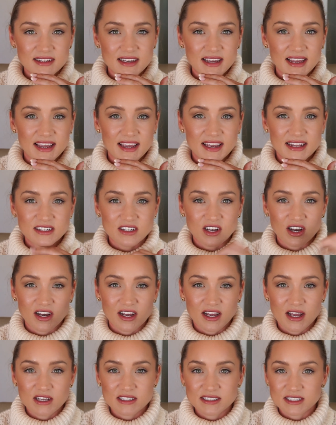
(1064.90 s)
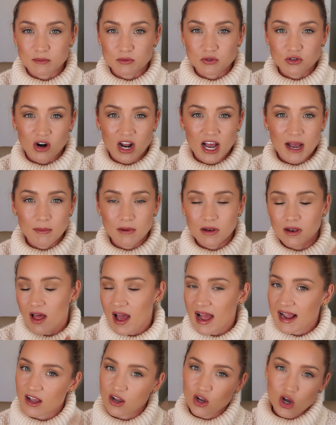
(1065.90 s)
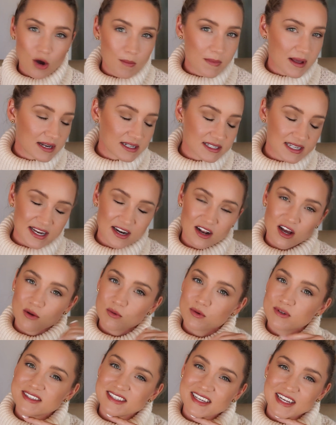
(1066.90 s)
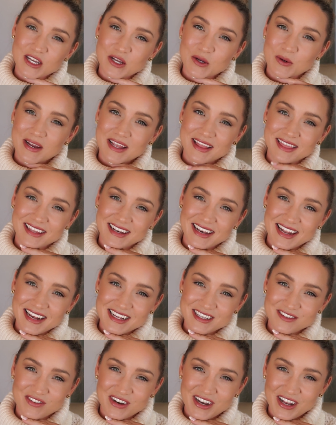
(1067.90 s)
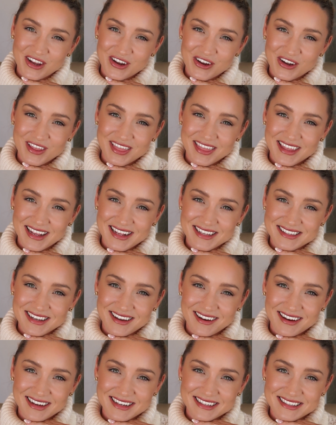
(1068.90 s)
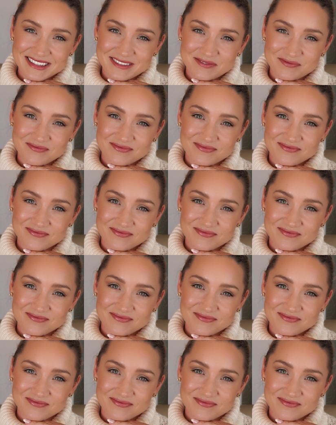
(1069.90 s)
And subscribe, like, comment, and I will see you in the next video. Thanks, guys.